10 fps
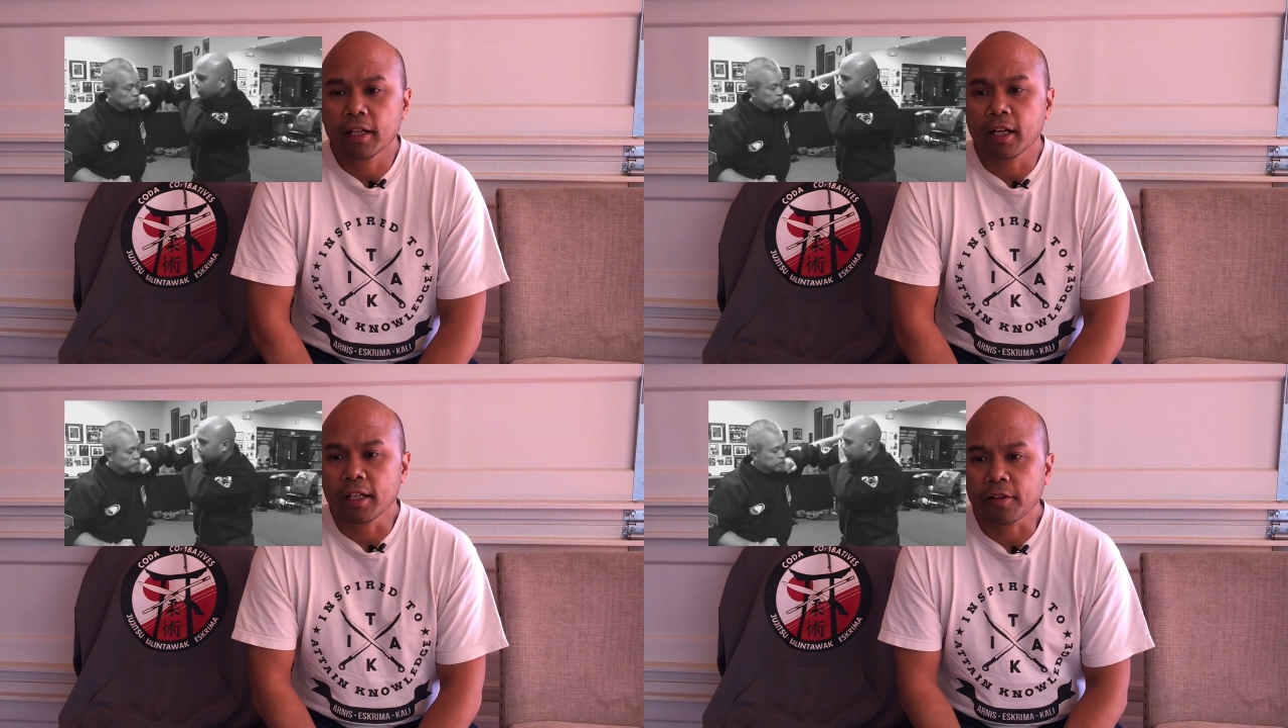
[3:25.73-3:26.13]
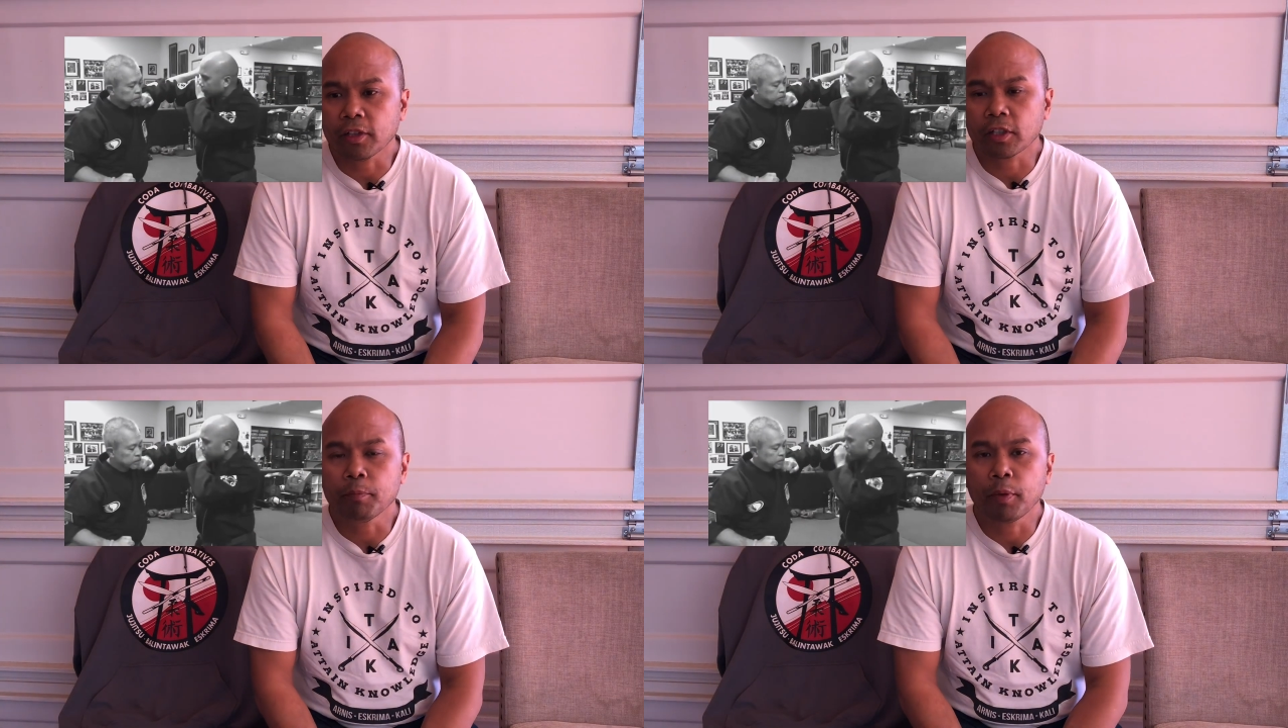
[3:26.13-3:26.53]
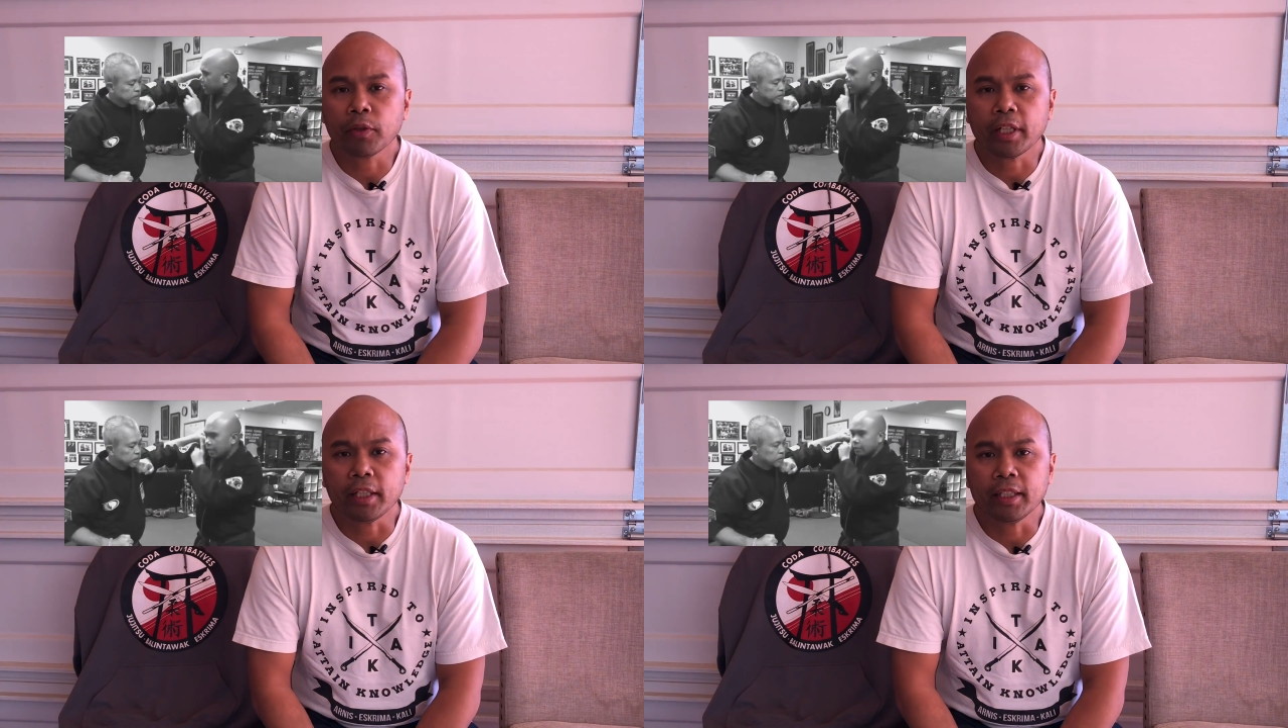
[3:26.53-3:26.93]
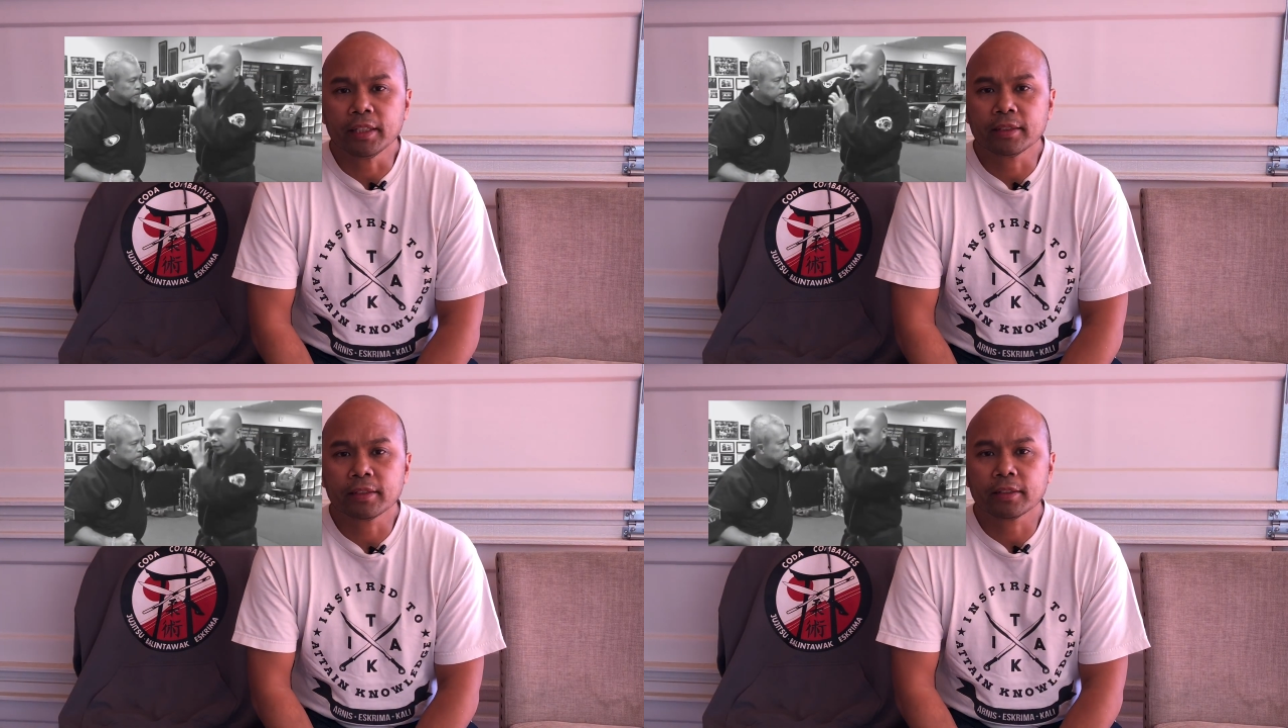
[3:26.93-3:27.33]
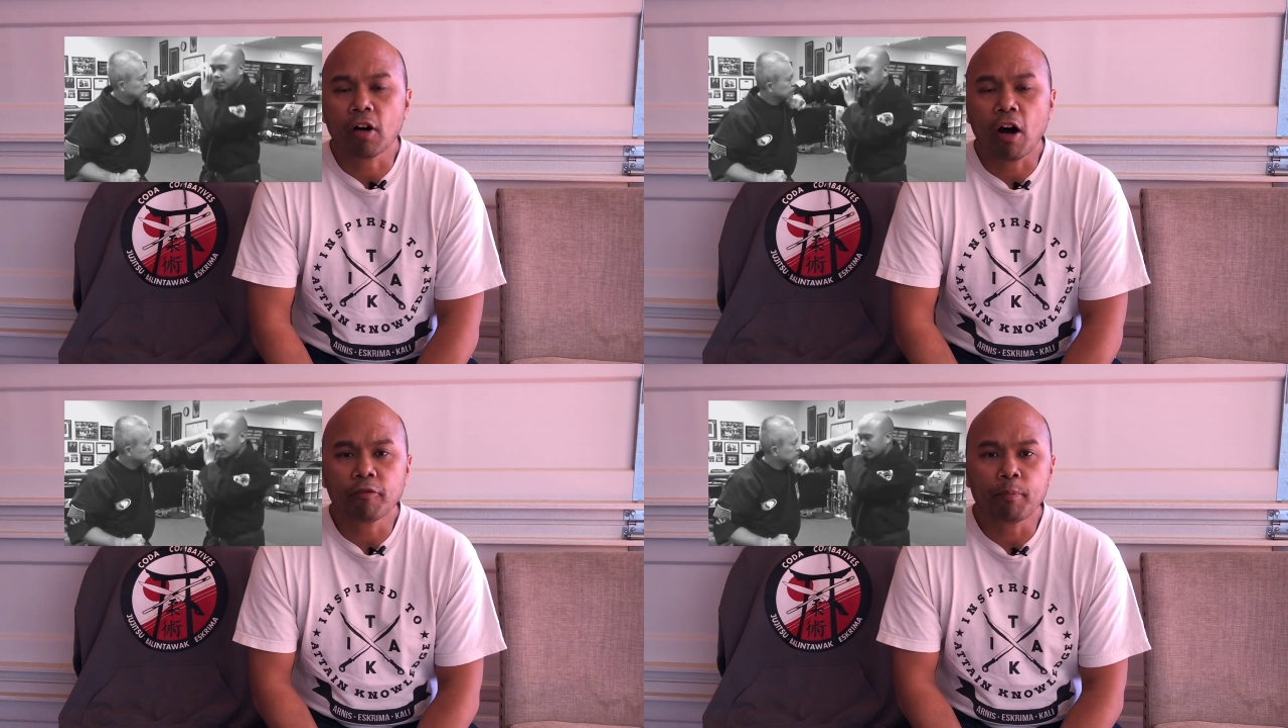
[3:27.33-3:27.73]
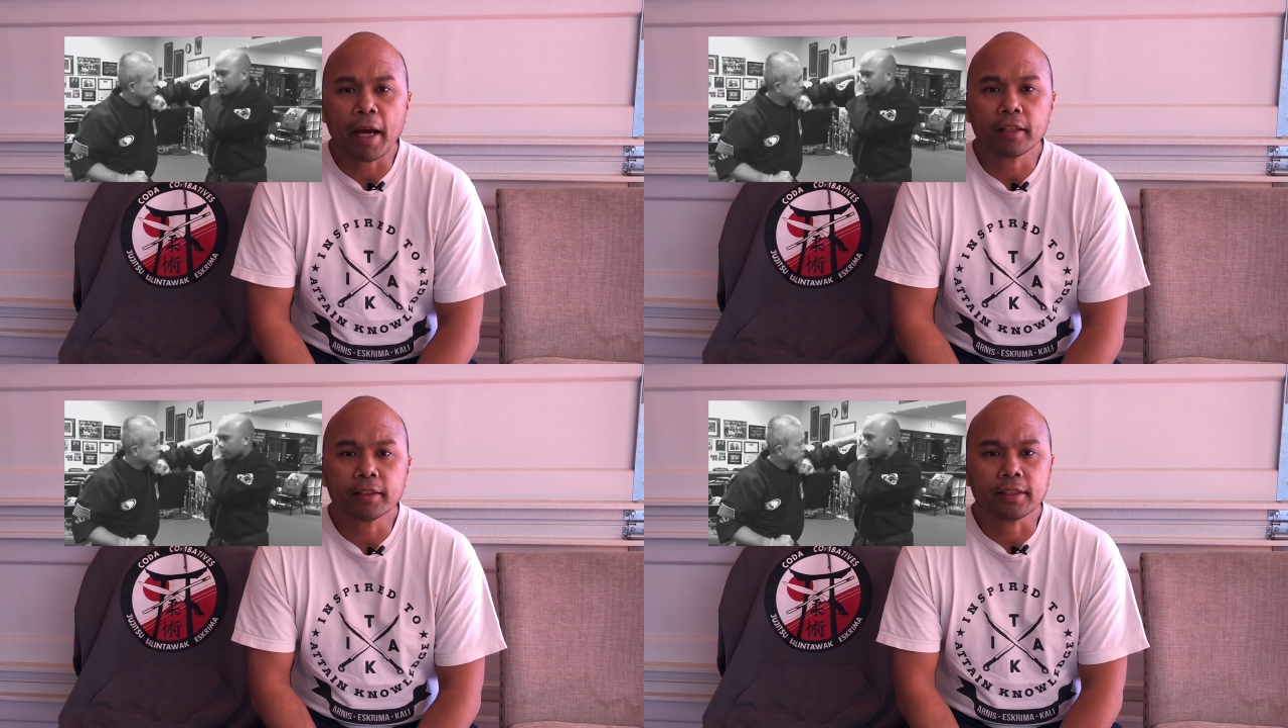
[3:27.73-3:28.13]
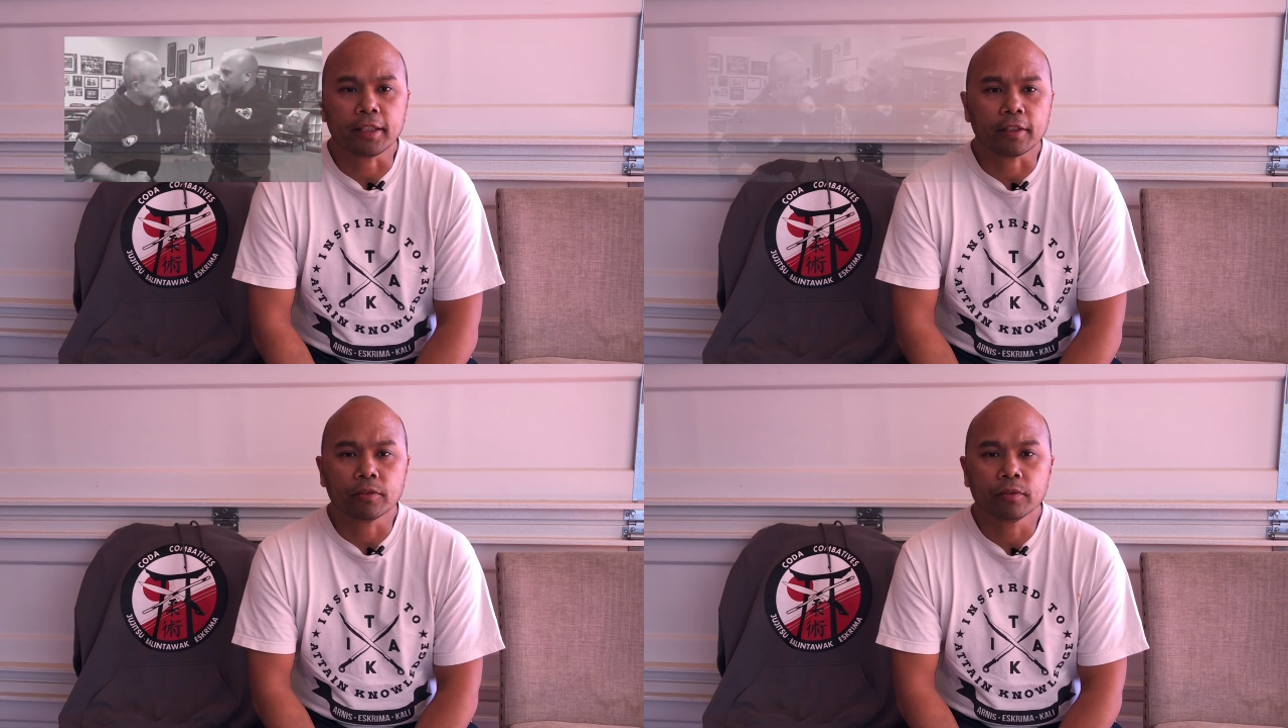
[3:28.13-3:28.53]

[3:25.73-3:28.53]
another component is off balancing,